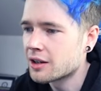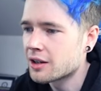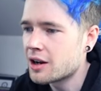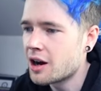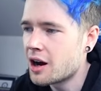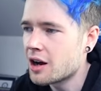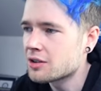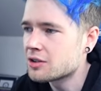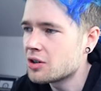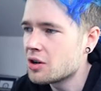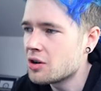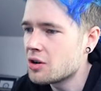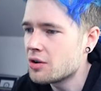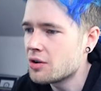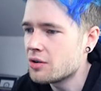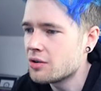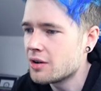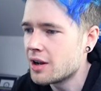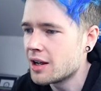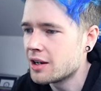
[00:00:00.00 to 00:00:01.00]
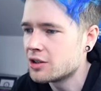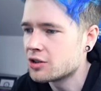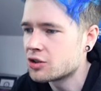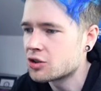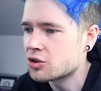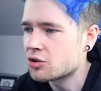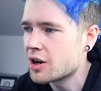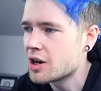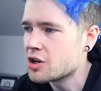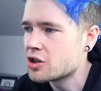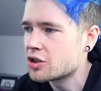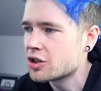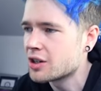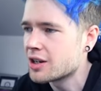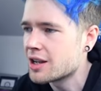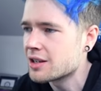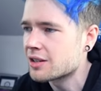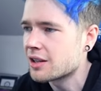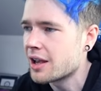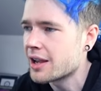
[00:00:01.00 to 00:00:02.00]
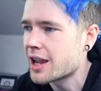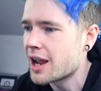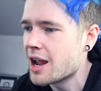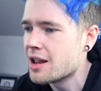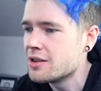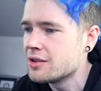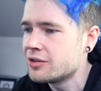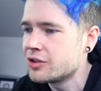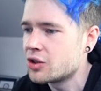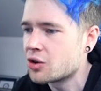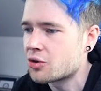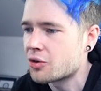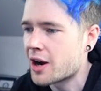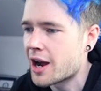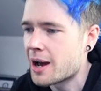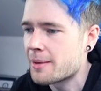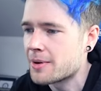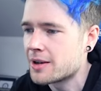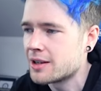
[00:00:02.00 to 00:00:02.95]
cartoon, illustration. It's like Instagram